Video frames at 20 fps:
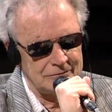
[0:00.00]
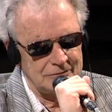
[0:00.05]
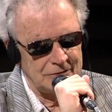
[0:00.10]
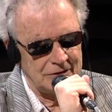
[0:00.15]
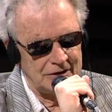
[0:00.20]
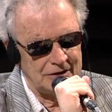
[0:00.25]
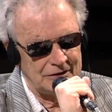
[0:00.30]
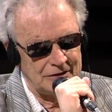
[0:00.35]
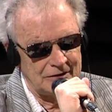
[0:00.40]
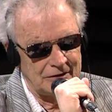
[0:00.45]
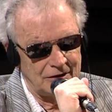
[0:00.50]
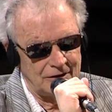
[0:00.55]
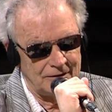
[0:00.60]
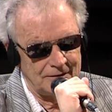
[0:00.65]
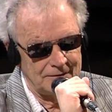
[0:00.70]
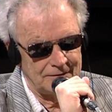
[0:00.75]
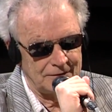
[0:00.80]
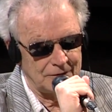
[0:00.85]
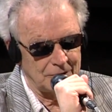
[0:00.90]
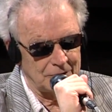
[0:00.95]
his
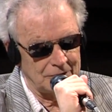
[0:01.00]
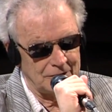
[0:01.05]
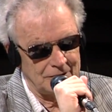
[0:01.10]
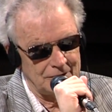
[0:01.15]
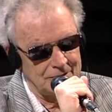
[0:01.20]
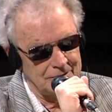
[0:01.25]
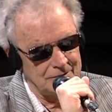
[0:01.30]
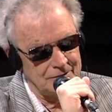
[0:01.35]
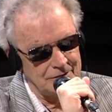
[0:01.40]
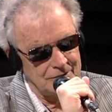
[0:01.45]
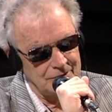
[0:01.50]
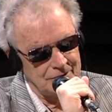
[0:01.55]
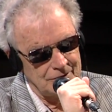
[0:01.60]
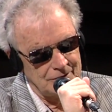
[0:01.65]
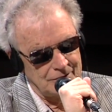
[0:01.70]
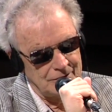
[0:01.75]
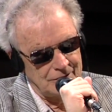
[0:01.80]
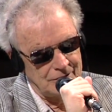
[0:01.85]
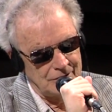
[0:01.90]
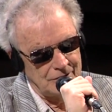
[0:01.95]

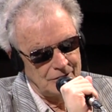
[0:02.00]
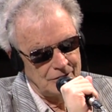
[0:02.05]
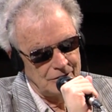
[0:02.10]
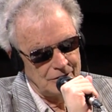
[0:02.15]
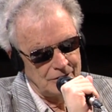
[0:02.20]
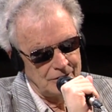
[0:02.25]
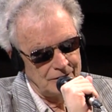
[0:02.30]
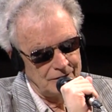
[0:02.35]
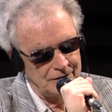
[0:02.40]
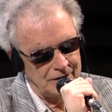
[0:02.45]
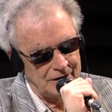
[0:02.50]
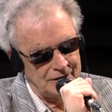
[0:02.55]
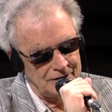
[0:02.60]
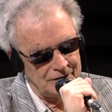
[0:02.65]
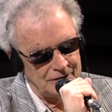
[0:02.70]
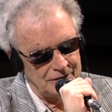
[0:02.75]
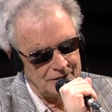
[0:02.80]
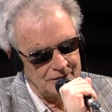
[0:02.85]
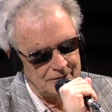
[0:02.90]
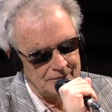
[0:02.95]
love for the
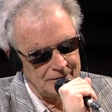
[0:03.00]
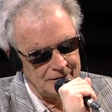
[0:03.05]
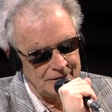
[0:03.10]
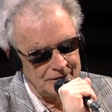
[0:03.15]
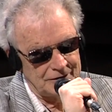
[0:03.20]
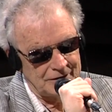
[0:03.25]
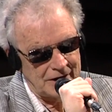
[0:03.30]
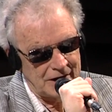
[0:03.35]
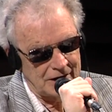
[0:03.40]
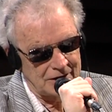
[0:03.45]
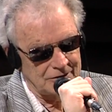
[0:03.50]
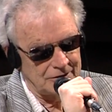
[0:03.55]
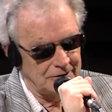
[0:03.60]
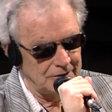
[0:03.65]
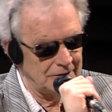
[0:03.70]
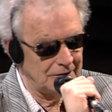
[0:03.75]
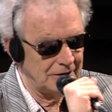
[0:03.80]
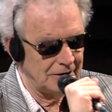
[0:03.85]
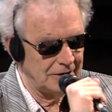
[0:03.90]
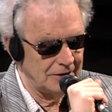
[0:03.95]

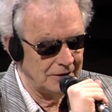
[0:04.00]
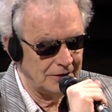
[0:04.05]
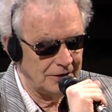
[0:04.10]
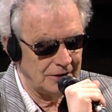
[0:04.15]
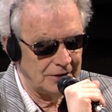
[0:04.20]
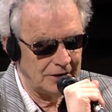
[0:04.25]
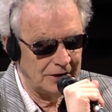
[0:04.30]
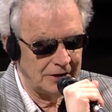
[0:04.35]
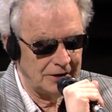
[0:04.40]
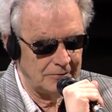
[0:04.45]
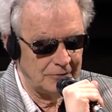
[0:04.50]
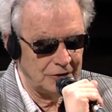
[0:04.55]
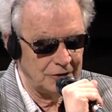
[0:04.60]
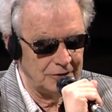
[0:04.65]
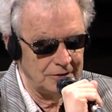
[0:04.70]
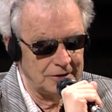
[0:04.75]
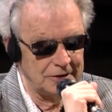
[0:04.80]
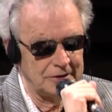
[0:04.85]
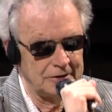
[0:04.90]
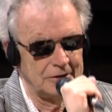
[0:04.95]
faces of his
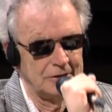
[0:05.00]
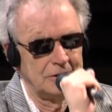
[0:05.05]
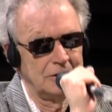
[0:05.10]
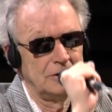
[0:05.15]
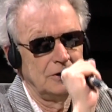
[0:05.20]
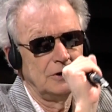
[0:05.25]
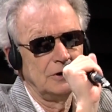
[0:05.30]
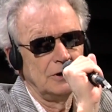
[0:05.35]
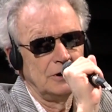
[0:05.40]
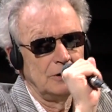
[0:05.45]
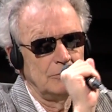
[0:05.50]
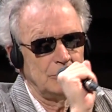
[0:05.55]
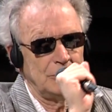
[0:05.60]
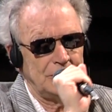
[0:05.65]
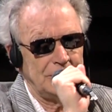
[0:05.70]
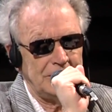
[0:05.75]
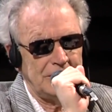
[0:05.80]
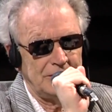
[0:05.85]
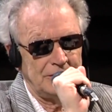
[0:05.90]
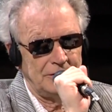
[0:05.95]
actors that led him
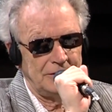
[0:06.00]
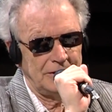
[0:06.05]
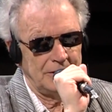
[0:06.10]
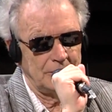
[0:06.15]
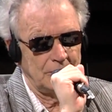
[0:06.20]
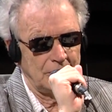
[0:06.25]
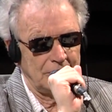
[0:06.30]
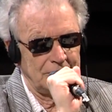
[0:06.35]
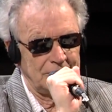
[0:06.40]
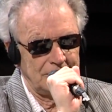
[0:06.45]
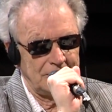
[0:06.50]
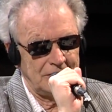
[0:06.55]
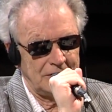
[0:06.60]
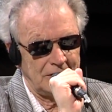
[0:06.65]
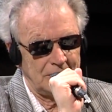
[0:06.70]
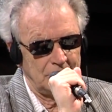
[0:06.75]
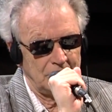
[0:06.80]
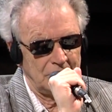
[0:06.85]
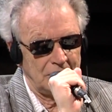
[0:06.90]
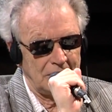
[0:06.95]
to it.
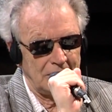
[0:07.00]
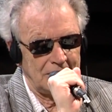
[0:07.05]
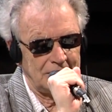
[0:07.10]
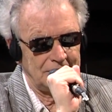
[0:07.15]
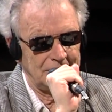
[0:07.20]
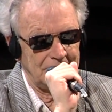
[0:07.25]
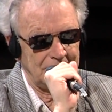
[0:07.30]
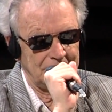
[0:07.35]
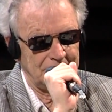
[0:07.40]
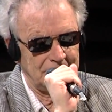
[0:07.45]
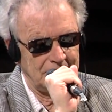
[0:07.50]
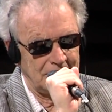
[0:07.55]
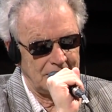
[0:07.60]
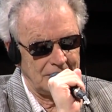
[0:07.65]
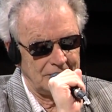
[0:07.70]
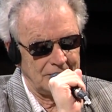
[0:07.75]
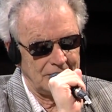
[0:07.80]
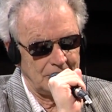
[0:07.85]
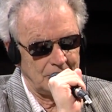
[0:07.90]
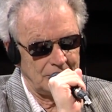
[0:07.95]
But the other thing was that
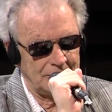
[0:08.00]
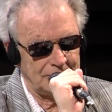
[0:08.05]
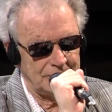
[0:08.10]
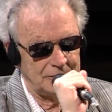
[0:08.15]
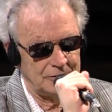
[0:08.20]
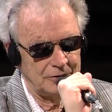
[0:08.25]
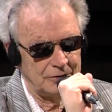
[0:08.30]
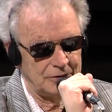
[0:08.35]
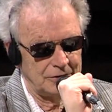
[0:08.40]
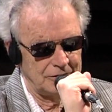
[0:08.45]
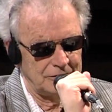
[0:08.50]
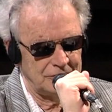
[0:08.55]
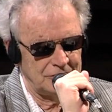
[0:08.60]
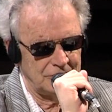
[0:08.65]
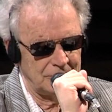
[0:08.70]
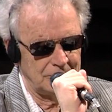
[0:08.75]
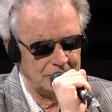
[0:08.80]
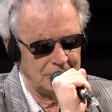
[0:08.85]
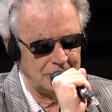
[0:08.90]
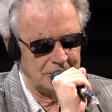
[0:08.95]
I realized
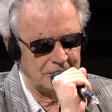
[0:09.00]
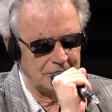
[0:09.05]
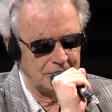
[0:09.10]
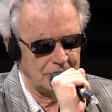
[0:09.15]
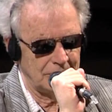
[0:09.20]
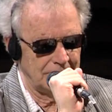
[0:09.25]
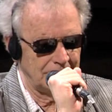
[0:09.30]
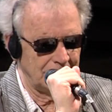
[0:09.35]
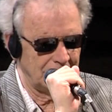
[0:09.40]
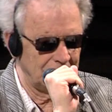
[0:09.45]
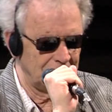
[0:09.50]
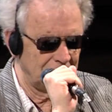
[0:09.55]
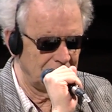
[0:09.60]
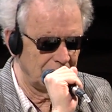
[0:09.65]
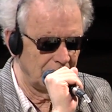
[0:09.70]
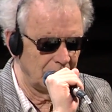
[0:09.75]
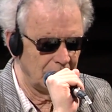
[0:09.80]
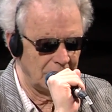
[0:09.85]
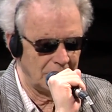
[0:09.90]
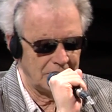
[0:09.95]
as I went through and
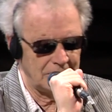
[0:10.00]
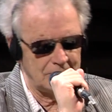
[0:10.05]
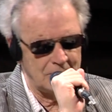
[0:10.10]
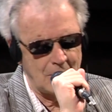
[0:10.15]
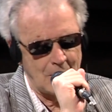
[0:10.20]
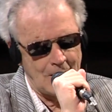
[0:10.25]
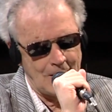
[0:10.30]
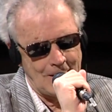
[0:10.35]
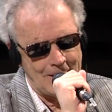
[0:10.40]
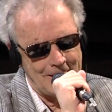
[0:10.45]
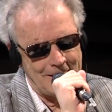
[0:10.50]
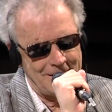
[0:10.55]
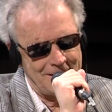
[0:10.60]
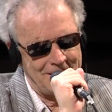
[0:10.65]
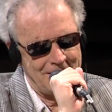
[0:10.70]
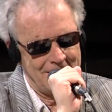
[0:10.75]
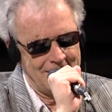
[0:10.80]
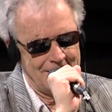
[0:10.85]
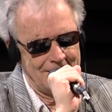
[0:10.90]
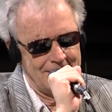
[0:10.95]
showed Griffith,
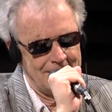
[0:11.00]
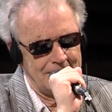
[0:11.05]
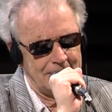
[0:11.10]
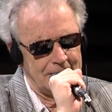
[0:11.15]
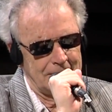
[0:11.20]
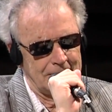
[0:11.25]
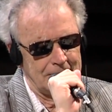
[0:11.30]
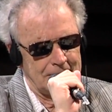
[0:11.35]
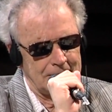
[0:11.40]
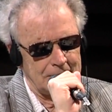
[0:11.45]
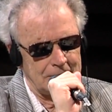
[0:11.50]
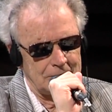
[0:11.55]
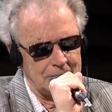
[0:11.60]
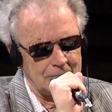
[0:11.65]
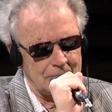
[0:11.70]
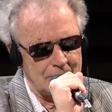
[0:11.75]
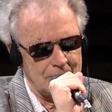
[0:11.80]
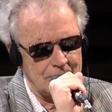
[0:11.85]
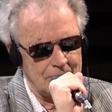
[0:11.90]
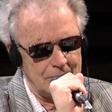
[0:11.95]
Stroheim,
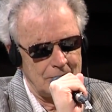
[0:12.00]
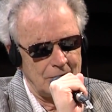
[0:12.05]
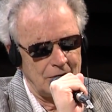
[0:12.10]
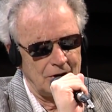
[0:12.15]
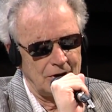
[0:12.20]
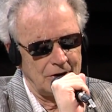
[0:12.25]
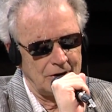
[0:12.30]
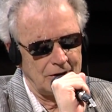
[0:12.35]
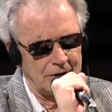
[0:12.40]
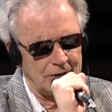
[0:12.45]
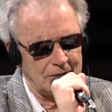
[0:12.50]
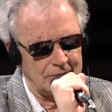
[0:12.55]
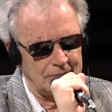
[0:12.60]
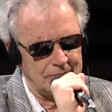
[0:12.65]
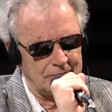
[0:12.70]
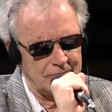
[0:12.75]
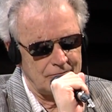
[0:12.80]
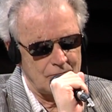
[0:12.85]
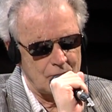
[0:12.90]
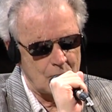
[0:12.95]

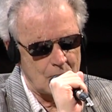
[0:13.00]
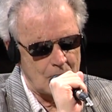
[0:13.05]
and